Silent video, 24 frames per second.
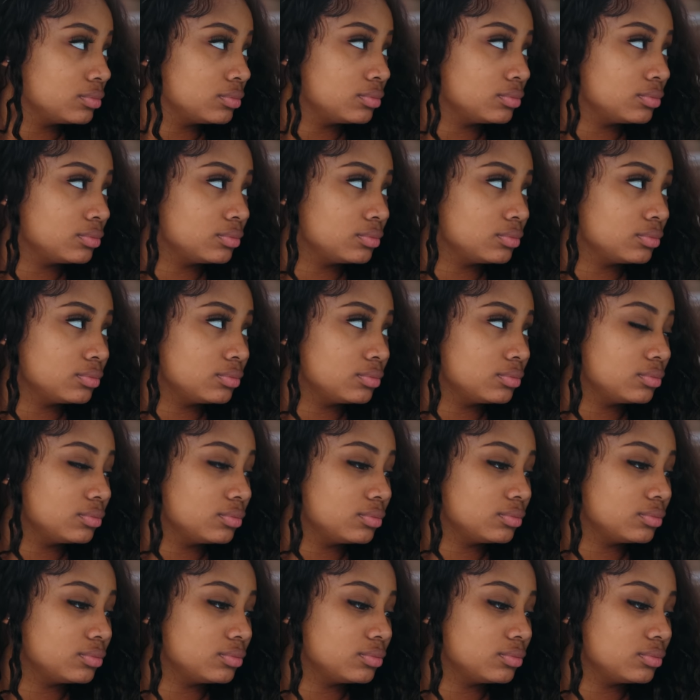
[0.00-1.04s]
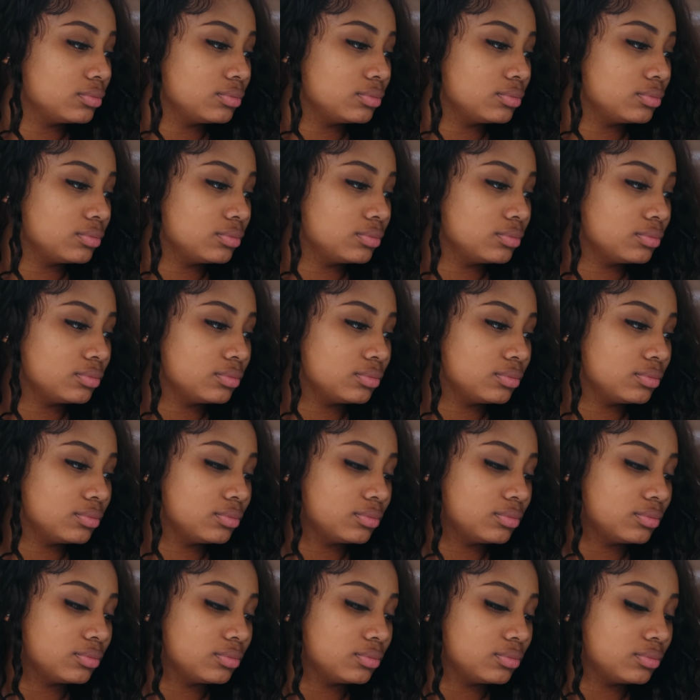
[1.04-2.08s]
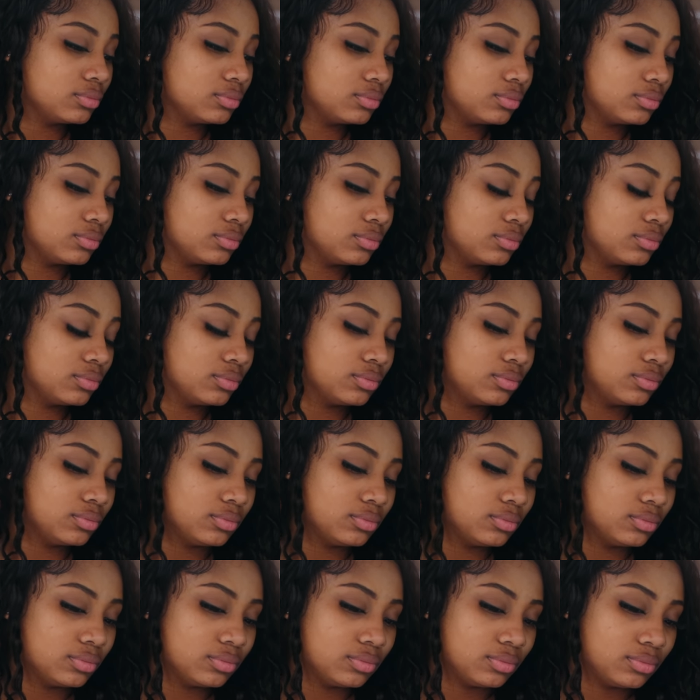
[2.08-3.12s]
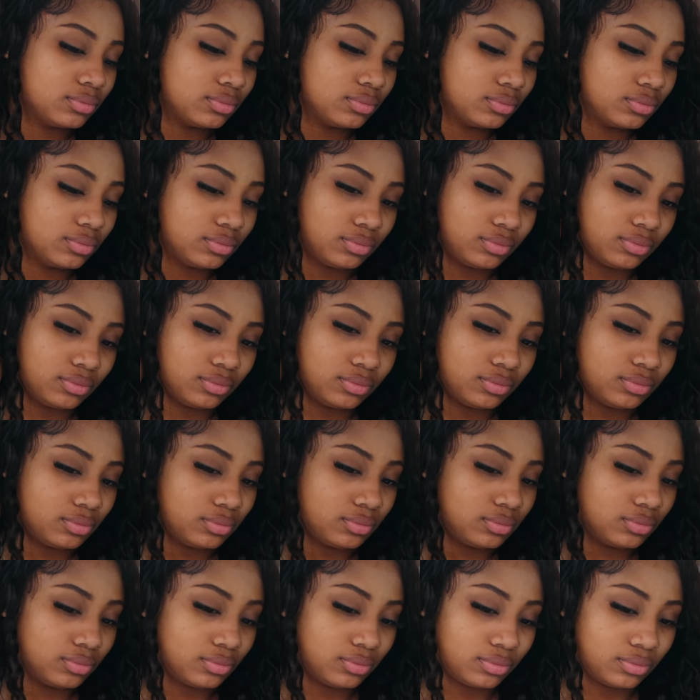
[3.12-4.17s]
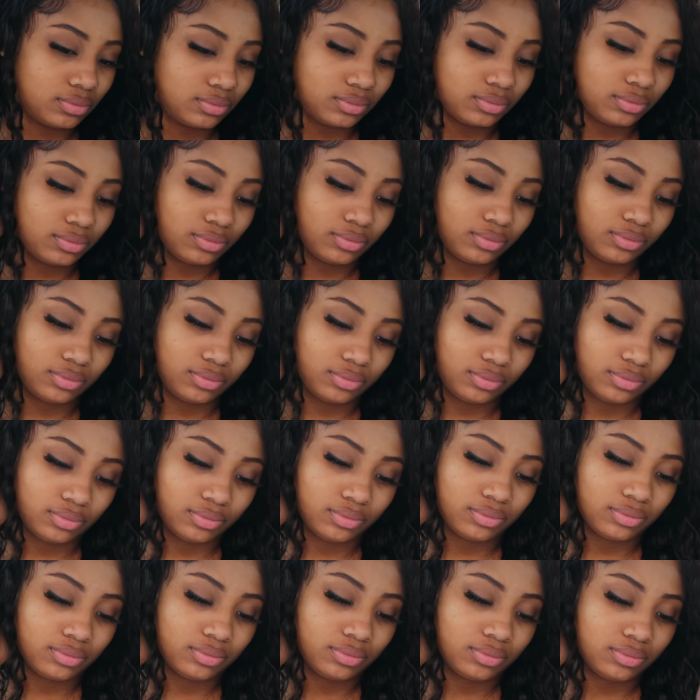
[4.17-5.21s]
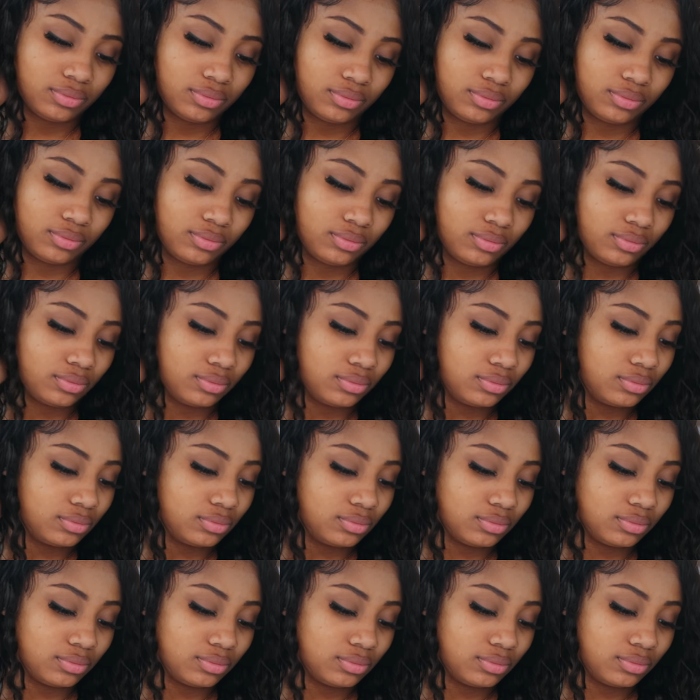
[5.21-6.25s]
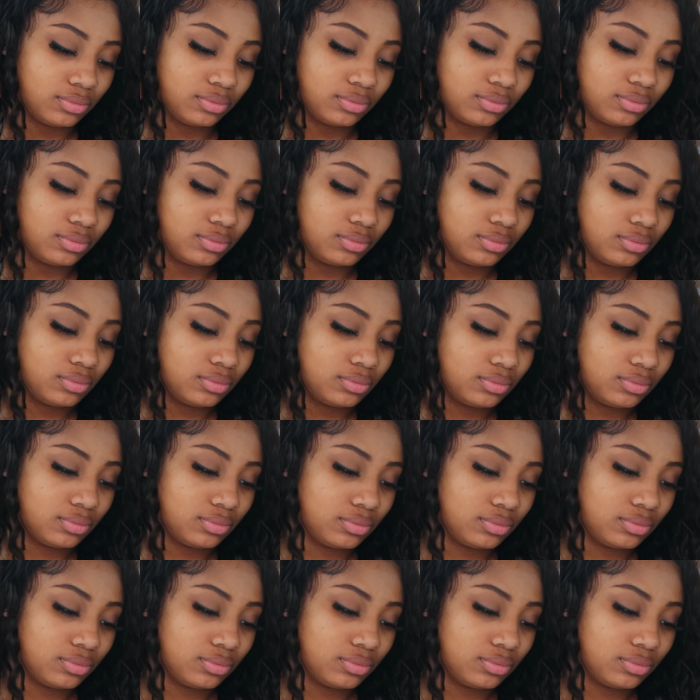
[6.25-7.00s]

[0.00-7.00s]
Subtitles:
(not speaking)